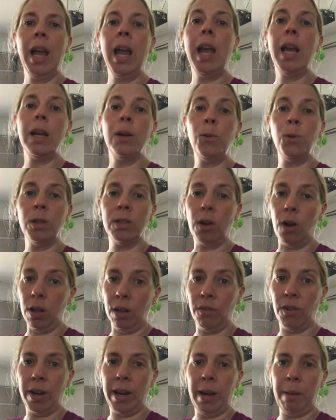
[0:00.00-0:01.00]
And it holds all
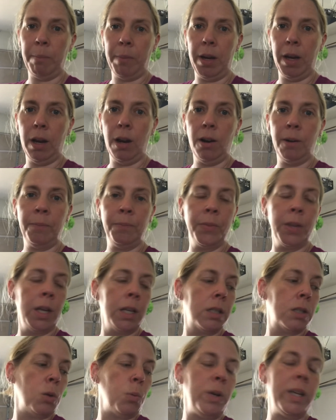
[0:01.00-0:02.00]
of our camping gear.
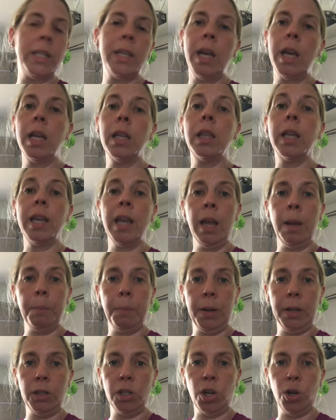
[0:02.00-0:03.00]
So we take the
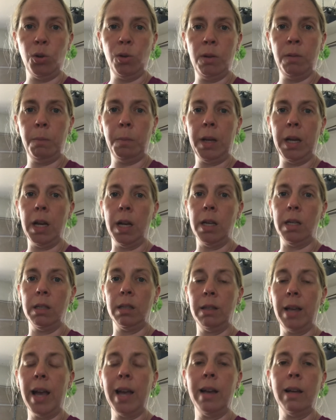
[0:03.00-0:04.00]
camping tote
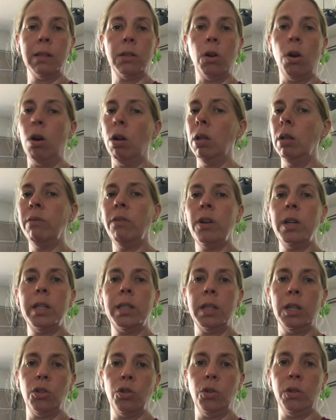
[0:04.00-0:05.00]
because that has all of our
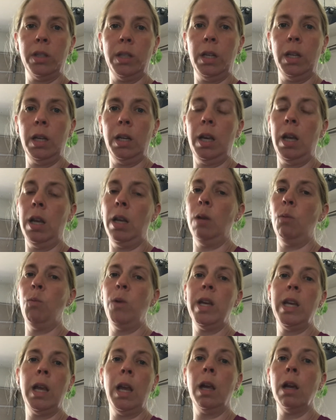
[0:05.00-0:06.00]
essentials in it and
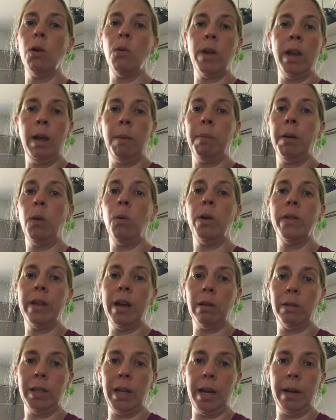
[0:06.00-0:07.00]
we can't go camping
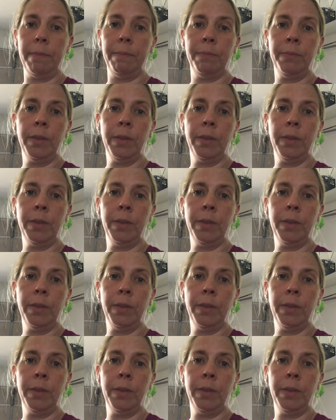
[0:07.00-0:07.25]
without that.